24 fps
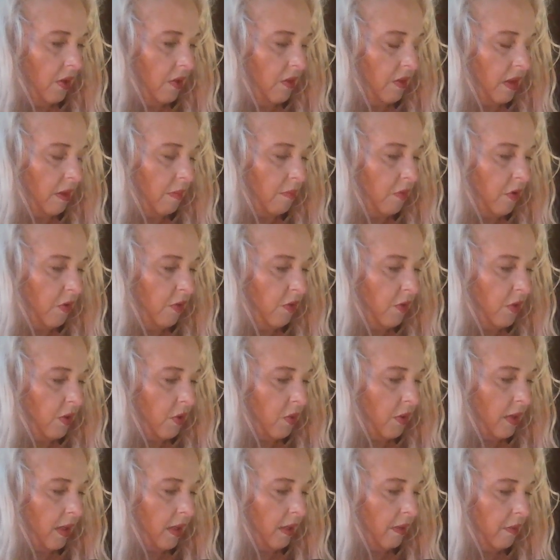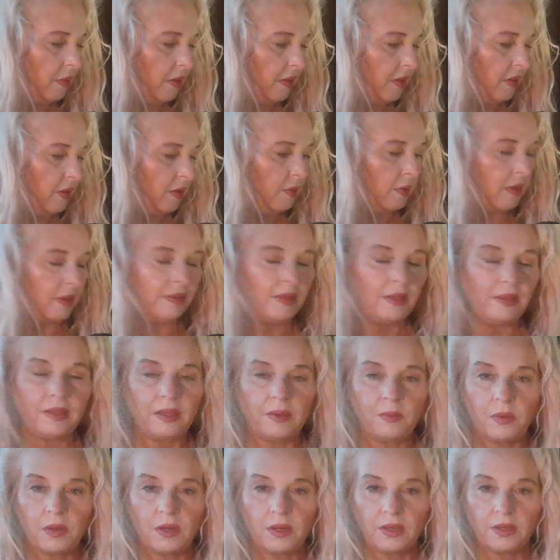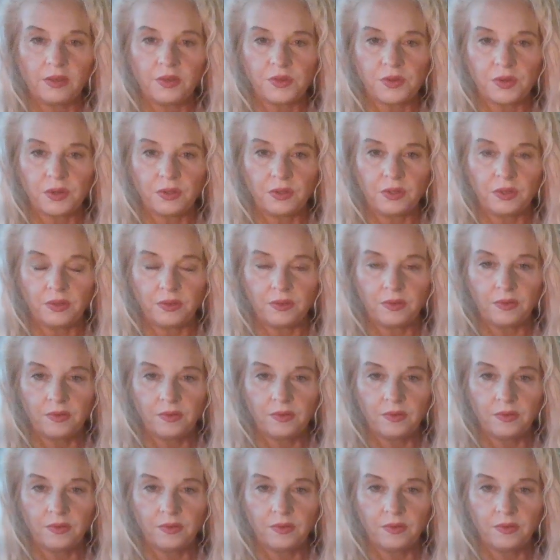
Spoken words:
they move real quickly with you and then they want to control you.